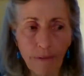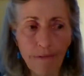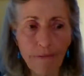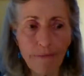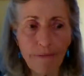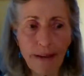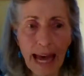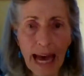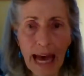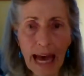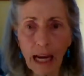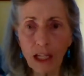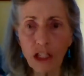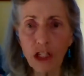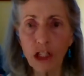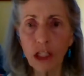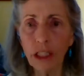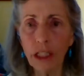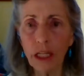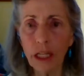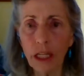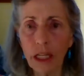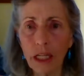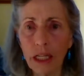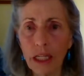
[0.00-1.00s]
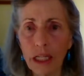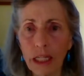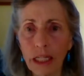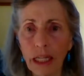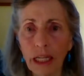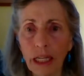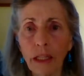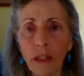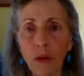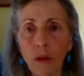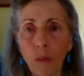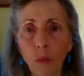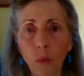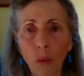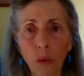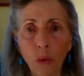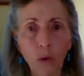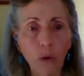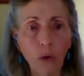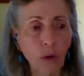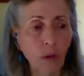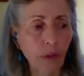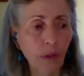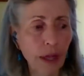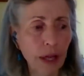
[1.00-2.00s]
factions in the
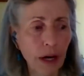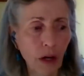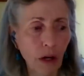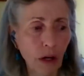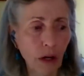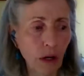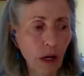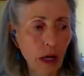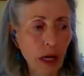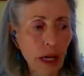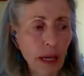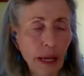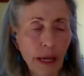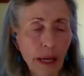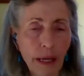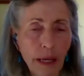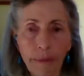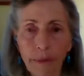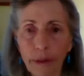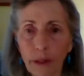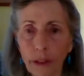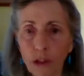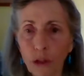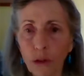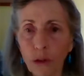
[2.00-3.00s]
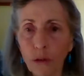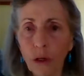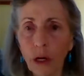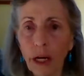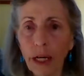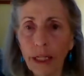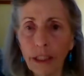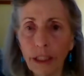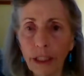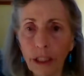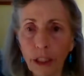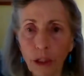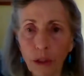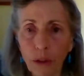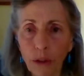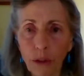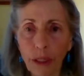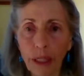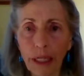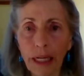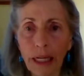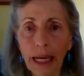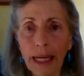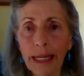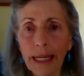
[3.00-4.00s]
world that are trying to
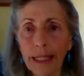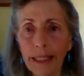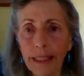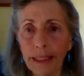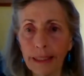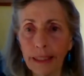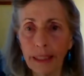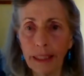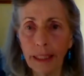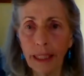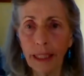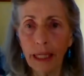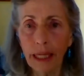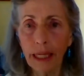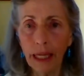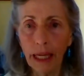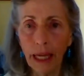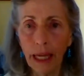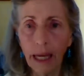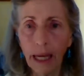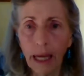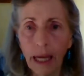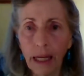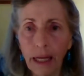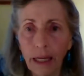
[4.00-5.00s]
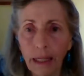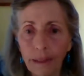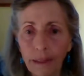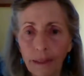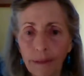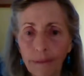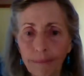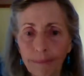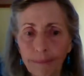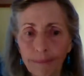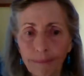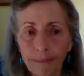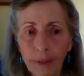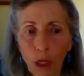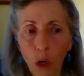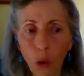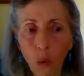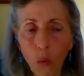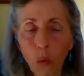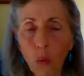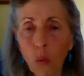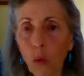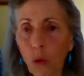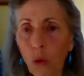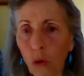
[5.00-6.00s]
create a
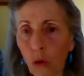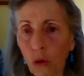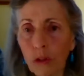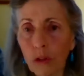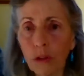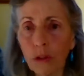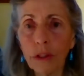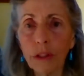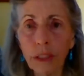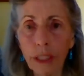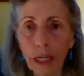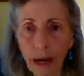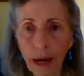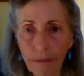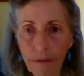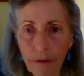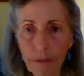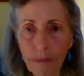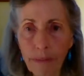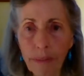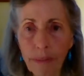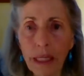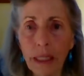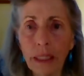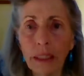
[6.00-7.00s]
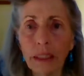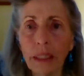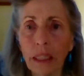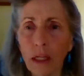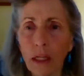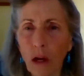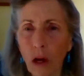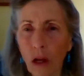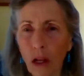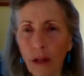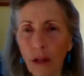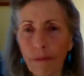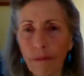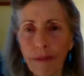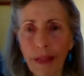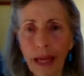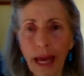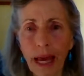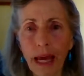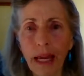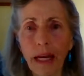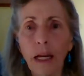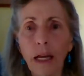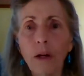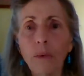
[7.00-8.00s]
world government and all of
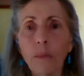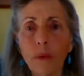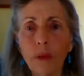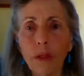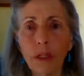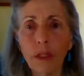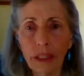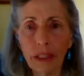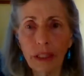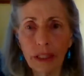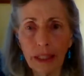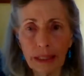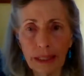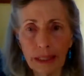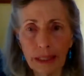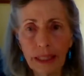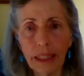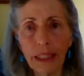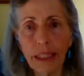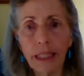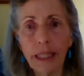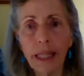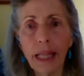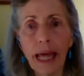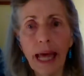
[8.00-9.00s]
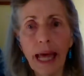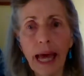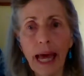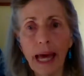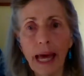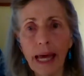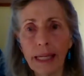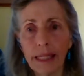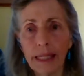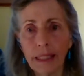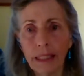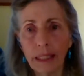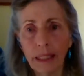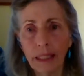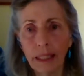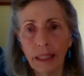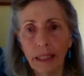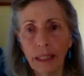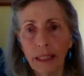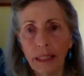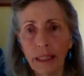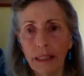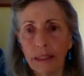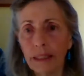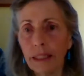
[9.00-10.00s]
that. We're going to see that
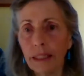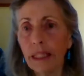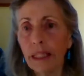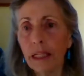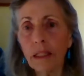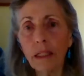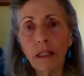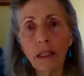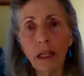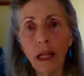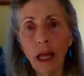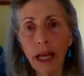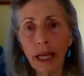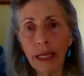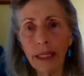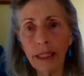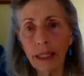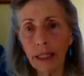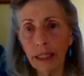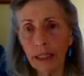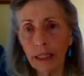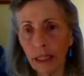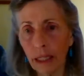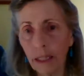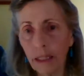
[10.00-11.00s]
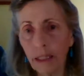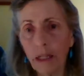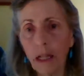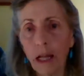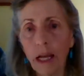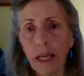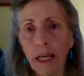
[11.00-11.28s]
declining